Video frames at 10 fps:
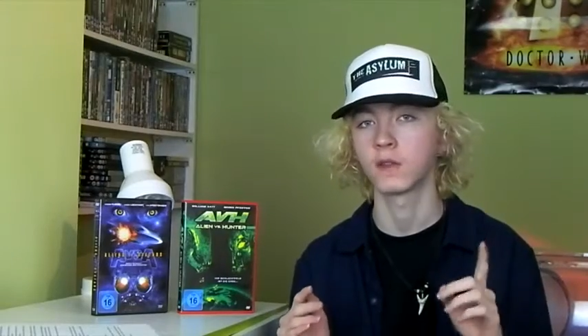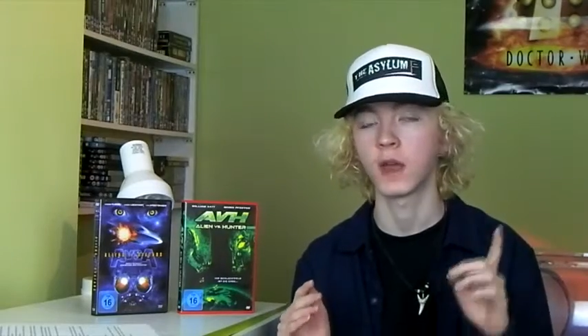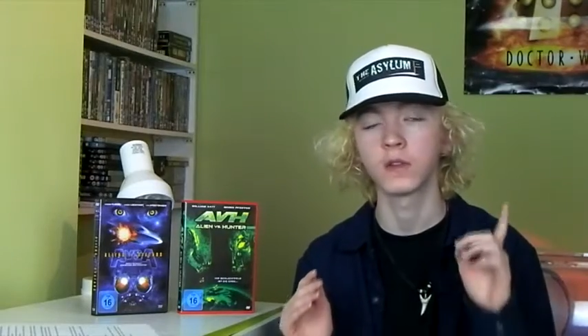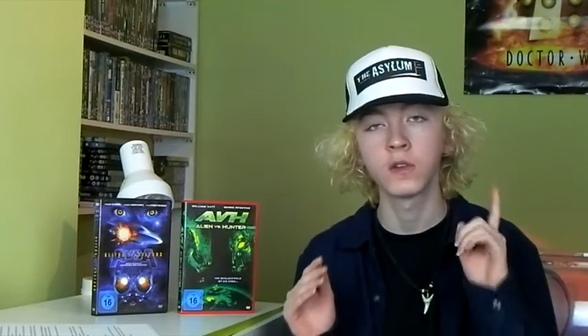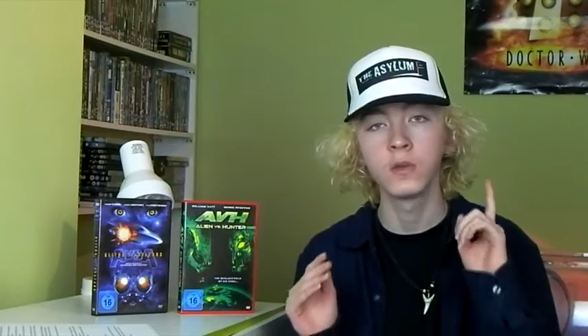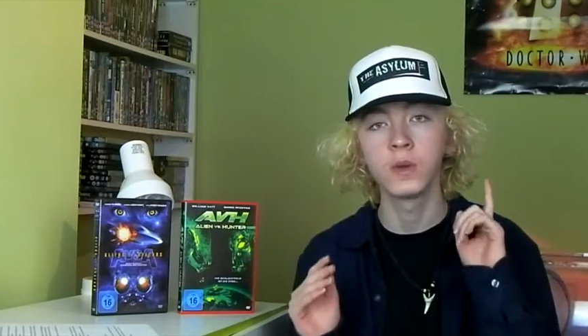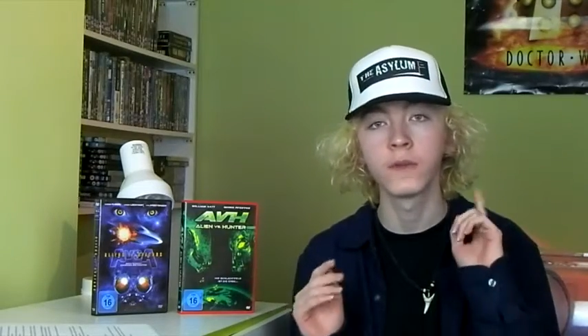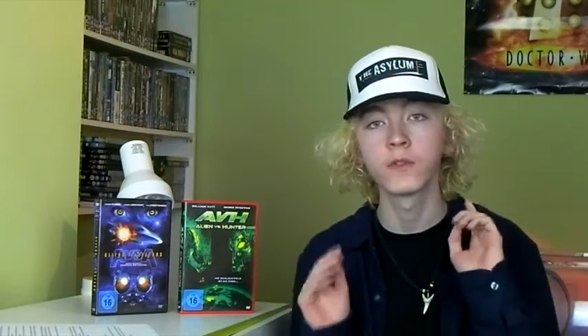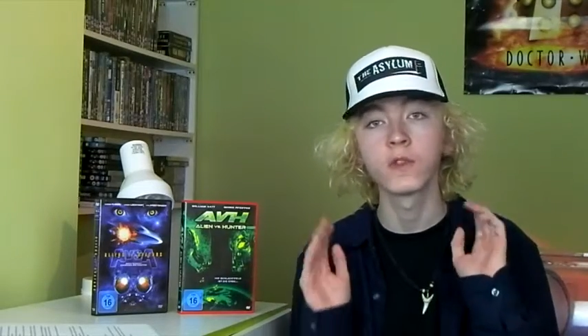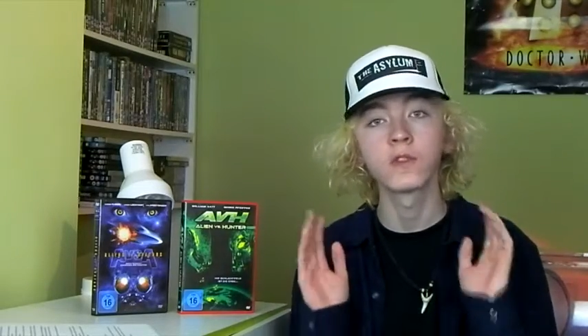that do
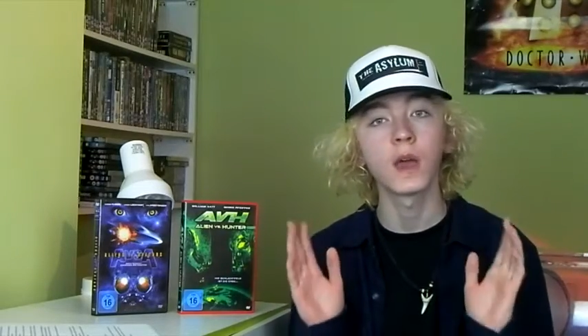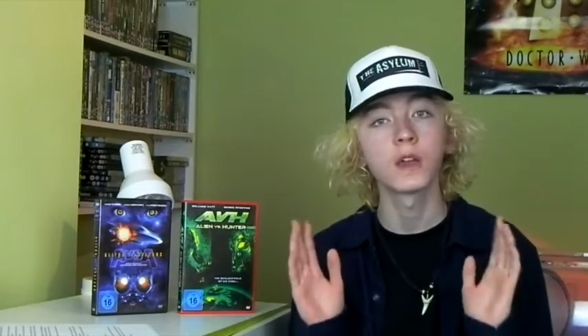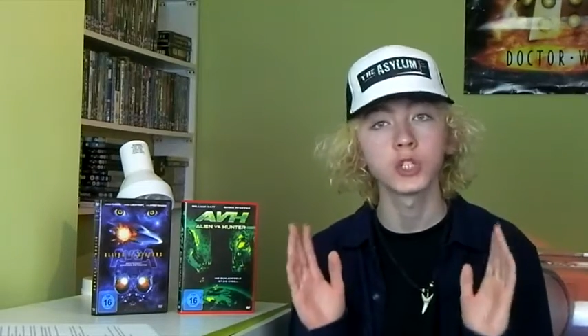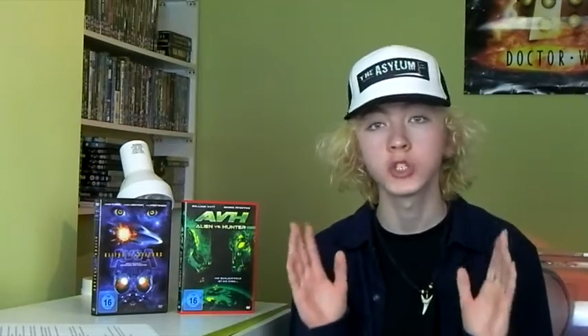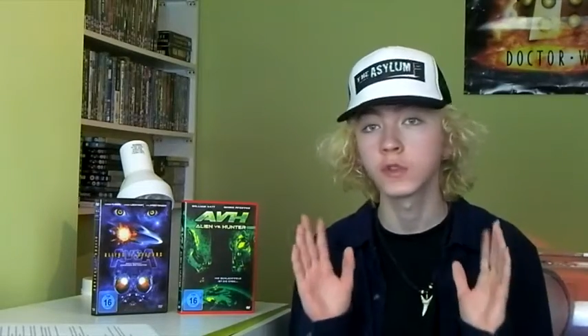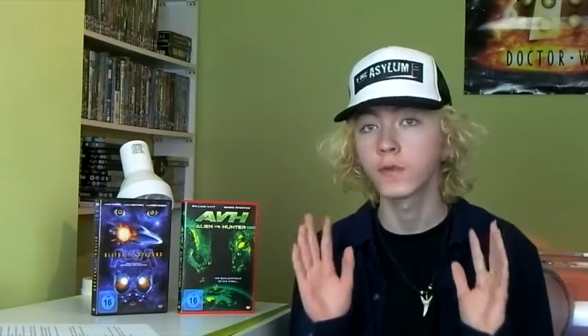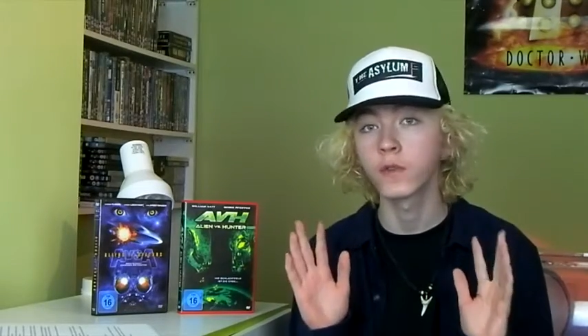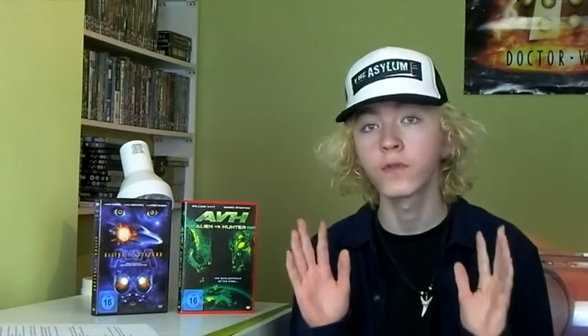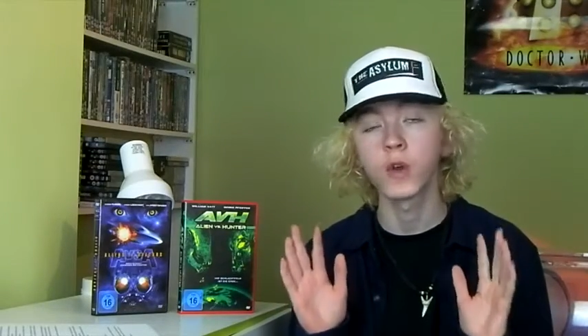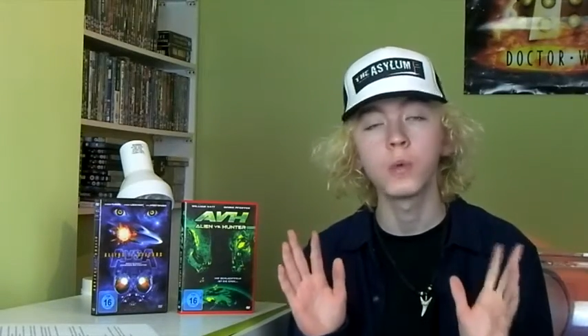give the sections of the
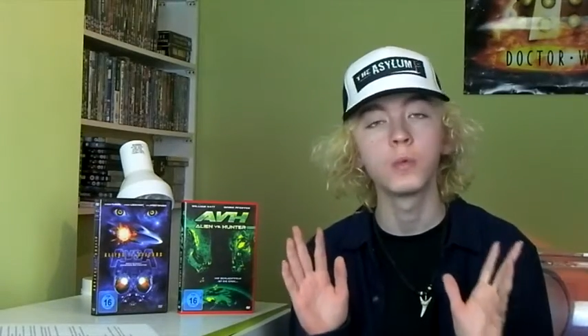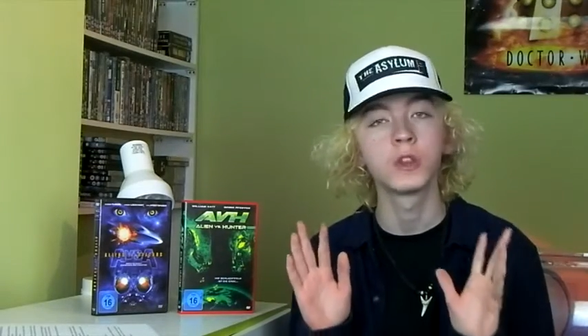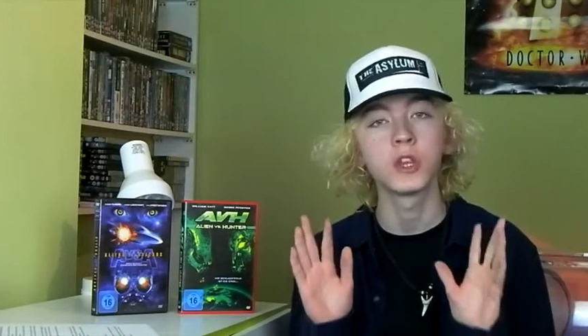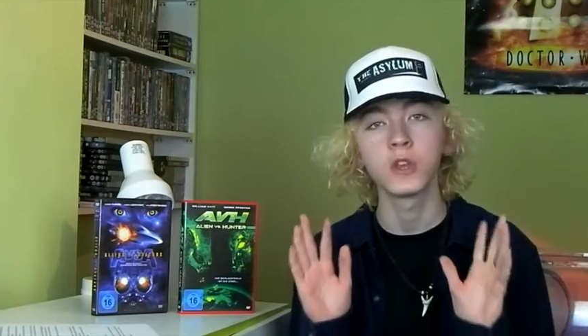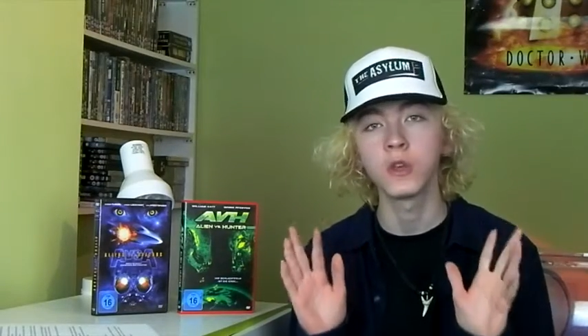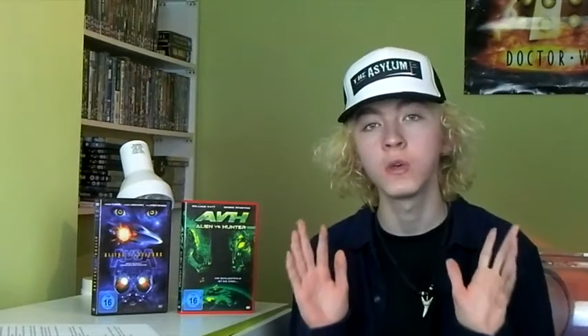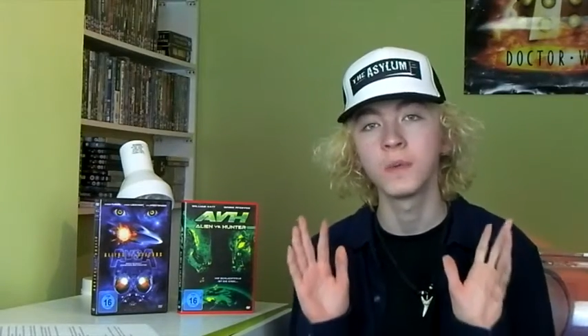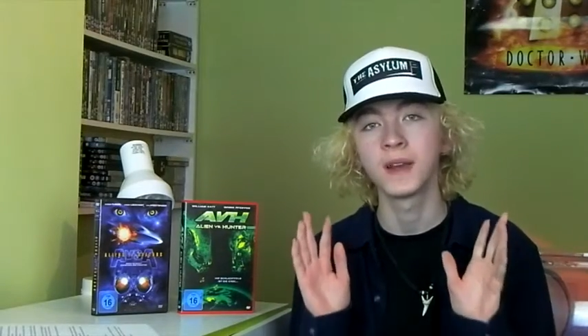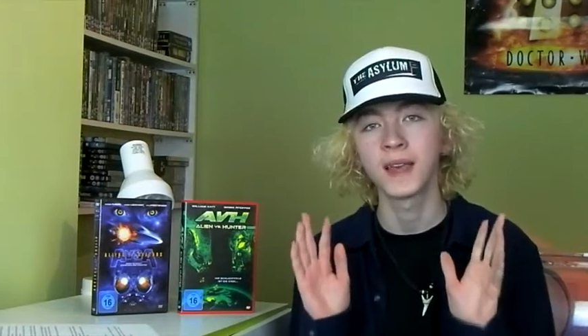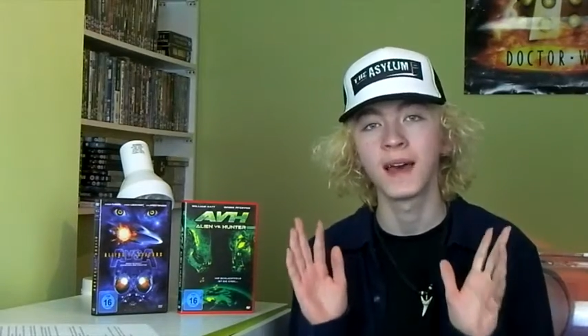film with the
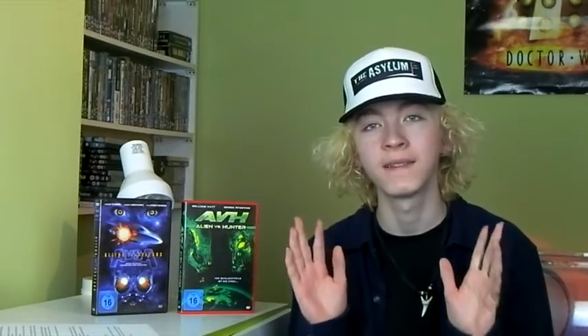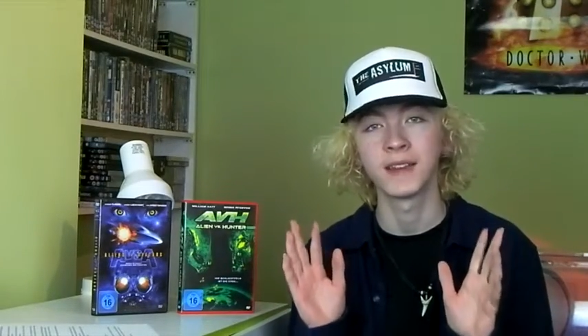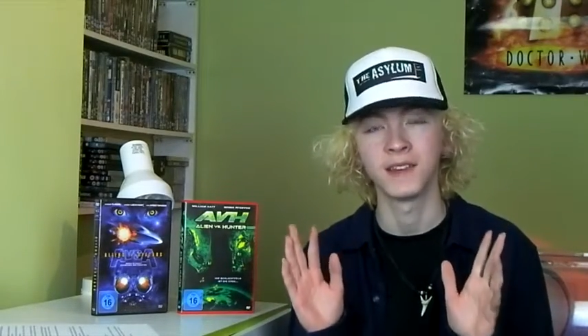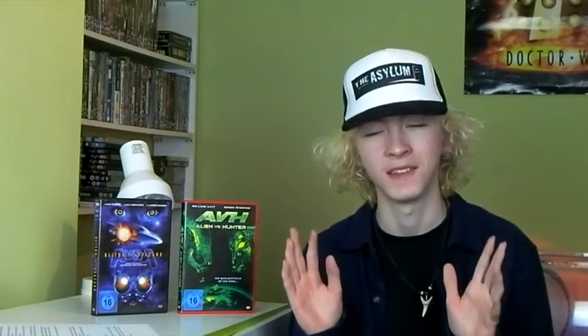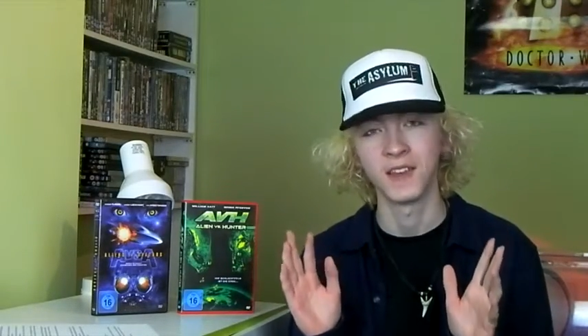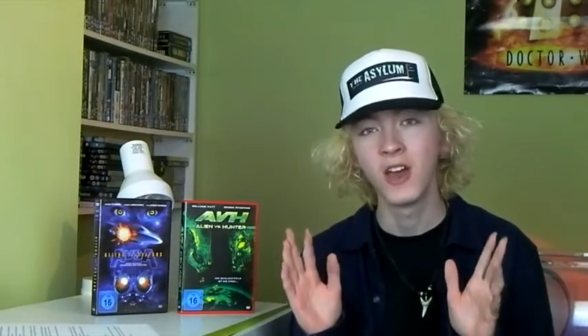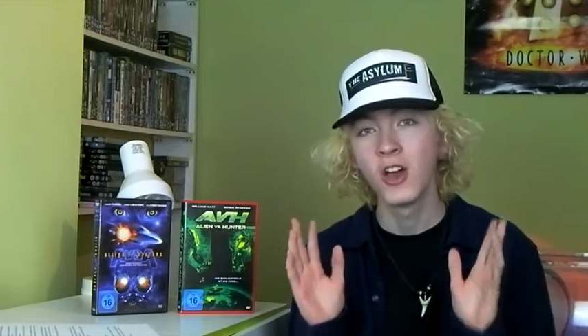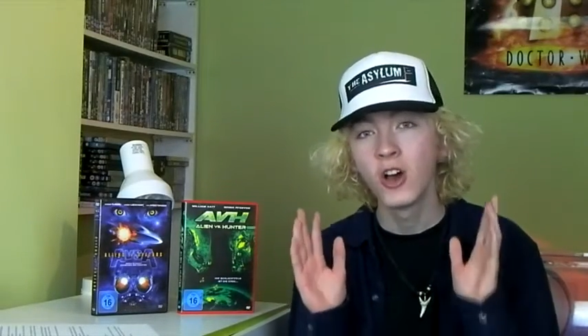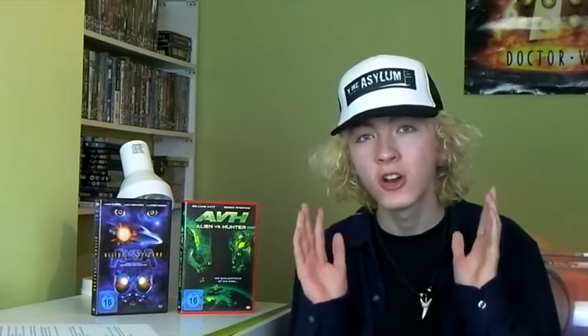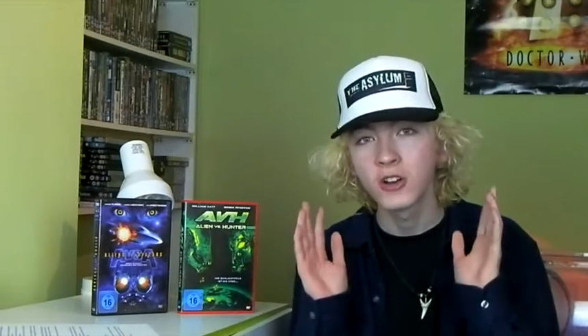human characters
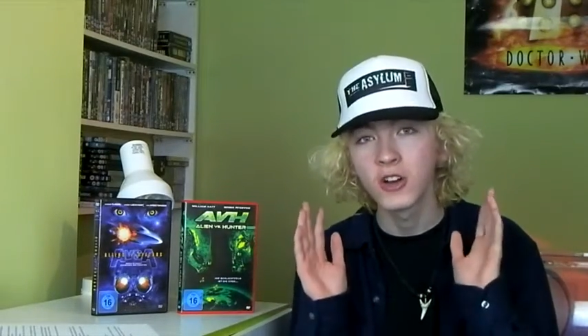at